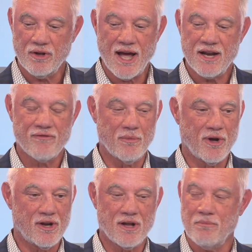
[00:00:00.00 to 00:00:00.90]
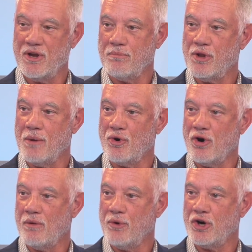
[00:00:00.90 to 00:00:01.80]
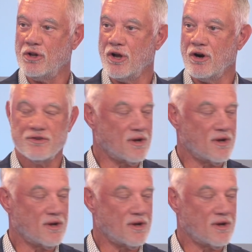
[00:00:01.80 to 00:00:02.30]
Not everybody can be a plumber or a bricklayer.